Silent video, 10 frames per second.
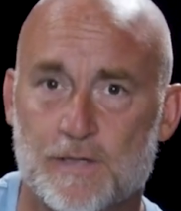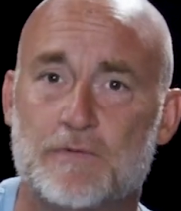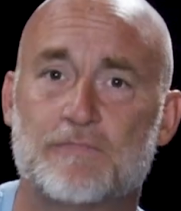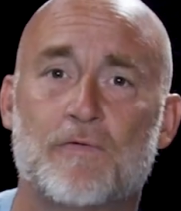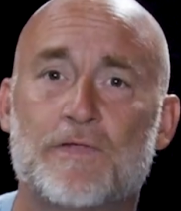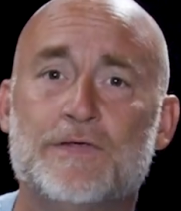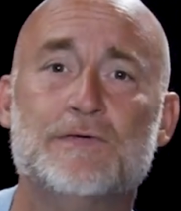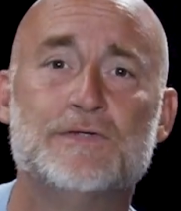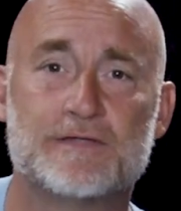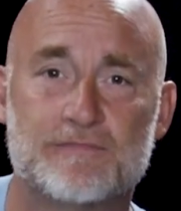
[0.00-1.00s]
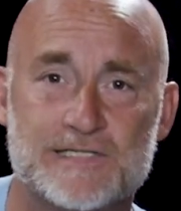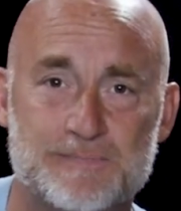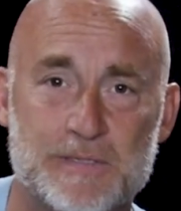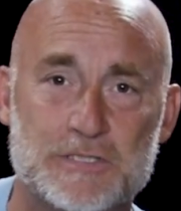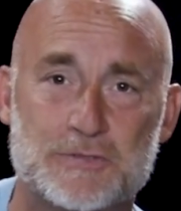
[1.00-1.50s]
before the use of the
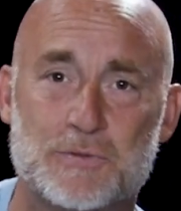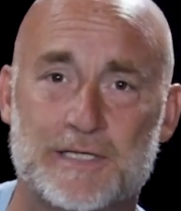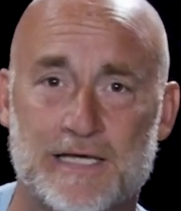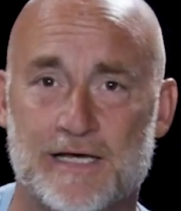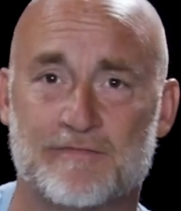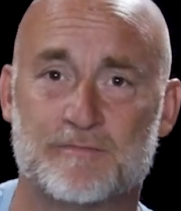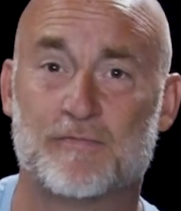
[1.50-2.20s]
spiritual gift,